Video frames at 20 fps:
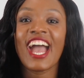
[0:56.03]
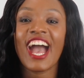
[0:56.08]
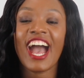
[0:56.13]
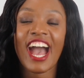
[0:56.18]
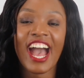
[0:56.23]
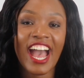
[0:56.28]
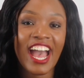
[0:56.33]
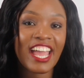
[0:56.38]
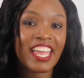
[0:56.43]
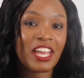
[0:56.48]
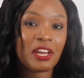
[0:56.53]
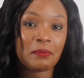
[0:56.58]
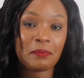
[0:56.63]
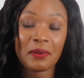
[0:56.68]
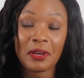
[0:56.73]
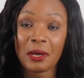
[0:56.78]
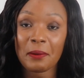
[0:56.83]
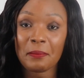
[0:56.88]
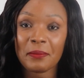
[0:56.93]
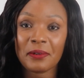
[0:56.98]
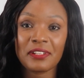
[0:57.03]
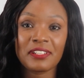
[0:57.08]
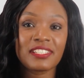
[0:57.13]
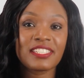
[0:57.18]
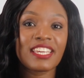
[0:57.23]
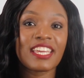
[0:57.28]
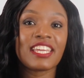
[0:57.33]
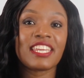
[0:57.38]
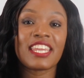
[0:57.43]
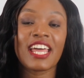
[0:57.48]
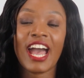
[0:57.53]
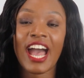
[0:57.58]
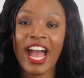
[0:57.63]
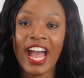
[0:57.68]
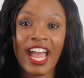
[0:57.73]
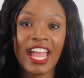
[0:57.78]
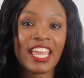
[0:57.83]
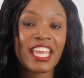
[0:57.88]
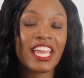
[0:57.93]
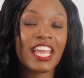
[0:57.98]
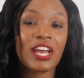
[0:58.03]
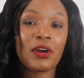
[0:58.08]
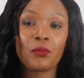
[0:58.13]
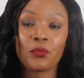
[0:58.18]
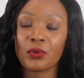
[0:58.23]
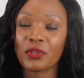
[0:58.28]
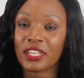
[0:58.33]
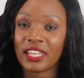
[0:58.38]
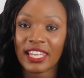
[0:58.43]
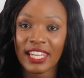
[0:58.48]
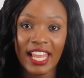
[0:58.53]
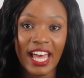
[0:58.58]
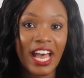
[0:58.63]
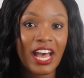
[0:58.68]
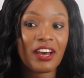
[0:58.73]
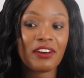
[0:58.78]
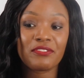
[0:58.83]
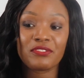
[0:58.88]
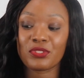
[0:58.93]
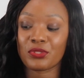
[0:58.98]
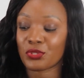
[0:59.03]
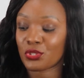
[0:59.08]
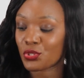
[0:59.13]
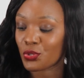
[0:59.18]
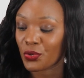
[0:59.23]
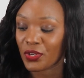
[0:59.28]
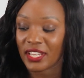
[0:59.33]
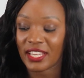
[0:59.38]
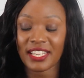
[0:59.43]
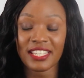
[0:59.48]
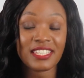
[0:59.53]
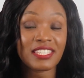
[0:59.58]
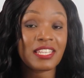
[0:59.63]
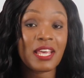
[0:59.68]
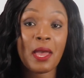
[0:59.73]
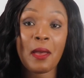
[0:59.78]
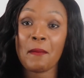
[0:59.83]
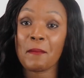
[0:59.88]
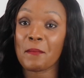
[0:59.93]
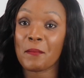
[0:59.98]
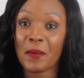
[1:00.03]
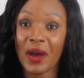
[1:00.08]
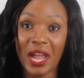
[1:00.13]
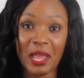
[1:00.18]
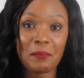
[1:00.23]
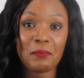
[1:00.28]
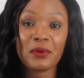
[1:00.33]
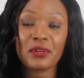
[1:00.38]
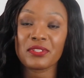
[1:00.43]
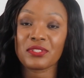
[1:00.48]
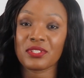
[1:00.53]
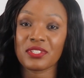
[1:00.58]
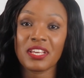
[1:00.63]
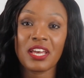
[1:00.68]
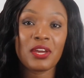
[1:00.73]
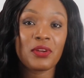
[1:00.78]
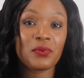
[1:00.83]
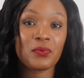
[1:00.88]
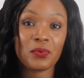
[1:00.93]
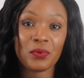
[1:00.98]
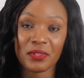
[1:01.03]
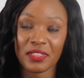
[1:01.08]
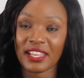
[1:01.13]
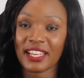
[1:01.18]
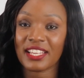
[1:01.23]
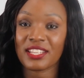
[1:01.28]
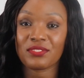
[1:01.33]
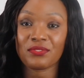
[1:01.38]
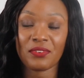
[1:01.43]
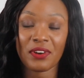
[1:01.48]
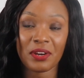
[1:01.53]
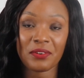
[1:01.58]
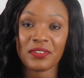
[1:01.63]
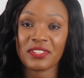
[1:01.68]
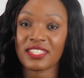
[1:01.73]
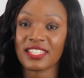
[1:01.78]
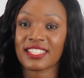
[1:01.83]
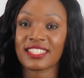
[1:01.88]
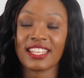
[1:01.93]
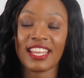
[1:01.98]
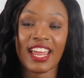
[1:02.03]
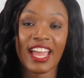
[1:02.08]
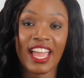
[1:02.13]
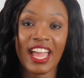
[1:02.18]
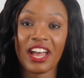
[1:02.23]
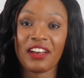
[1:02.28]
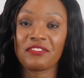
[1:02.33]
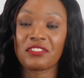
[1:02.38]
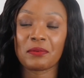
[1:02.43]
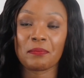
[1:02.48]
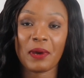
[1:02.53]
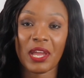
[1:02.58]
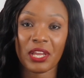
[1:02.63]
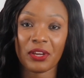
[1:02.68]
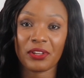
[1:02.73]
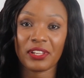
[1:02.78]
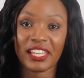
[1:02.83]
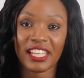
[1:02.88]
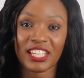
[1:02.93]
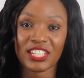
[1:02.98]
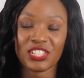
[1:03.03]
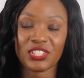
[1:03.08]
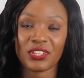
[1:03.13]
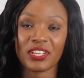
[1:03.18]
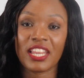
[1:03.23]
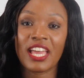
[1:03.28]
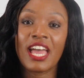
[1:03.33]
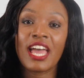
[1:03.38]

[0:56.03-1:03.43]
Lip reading: I am humbled, and I would love to showcase my most ruthless fragrances that I have in my collection.